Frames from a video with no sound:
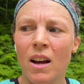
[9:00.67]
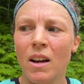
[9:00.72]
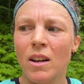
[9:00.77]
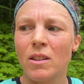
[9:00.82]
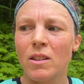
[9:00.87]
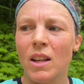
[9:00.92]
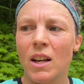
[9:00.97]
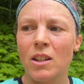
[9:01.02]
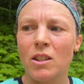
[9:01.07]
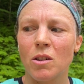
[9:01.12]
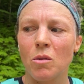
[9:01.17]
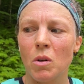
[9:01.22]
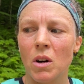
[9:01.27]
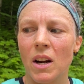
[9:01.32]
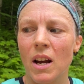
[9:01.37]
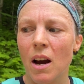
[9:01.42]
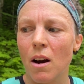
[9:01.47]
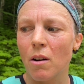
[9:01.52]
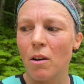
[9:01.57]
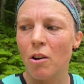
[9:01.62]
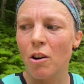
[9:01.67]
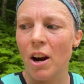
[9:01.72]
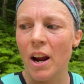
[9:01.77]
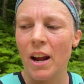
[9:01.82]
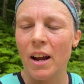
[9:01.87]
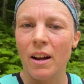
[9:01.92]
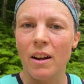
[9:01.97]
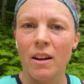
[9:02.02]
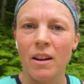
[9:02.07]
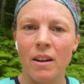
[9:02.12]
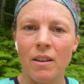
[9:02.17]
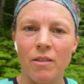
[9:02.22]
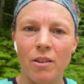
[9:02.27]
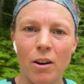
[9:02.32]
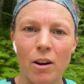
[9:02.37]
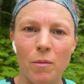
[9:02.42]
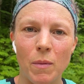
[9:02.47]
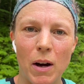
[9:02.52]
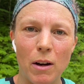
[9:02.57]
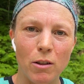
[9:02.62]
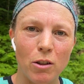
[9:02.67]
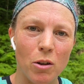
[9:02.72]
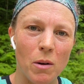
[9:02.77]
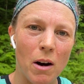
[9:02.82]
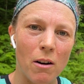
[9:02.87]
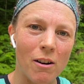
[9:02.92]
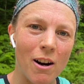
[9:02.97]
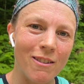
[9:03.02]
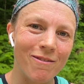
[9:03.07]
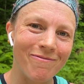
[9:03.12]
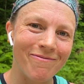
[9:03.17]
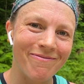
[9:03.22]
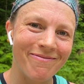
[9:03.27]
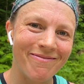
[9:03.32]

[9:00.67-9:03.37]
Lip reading: So that should work out great for about a 2-hour run.